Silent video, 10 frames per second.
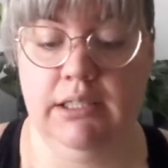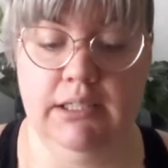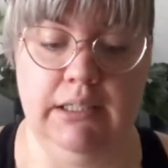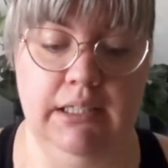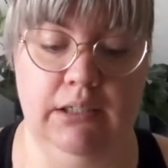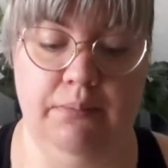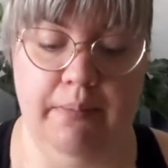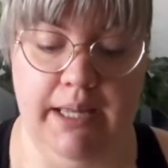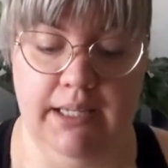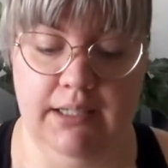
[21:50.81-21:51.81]
and then
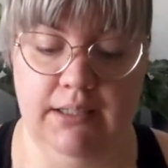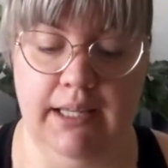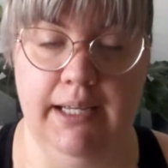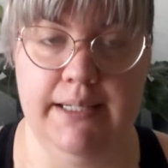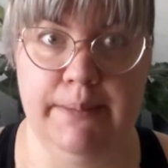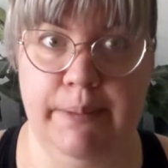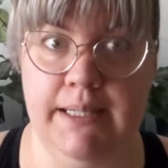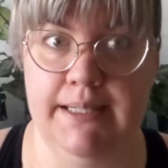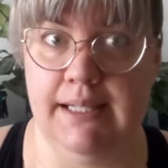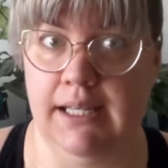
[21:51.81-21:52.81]
make it like a spin
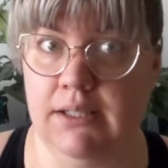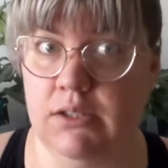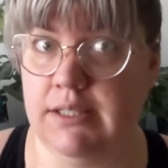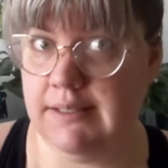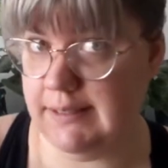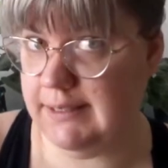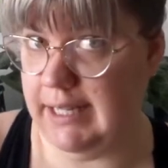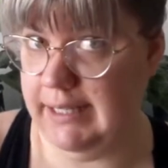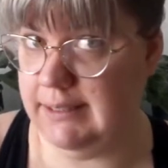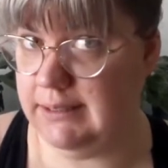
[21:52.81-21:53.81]
cycle
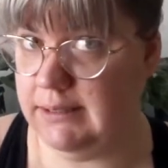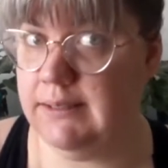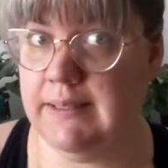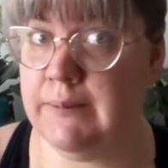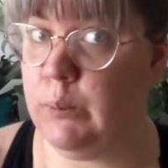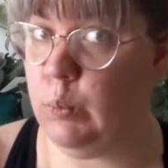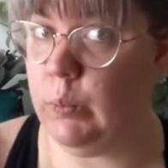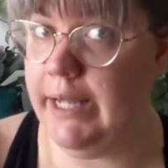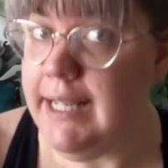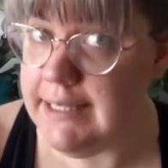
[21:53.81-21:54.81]
style
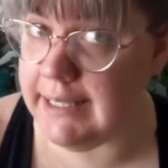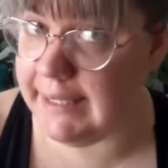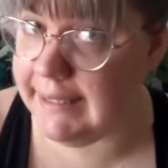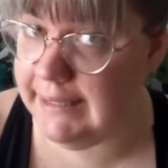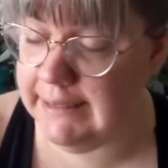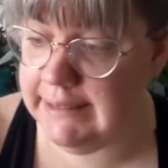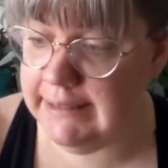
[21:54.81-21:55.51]
sweater,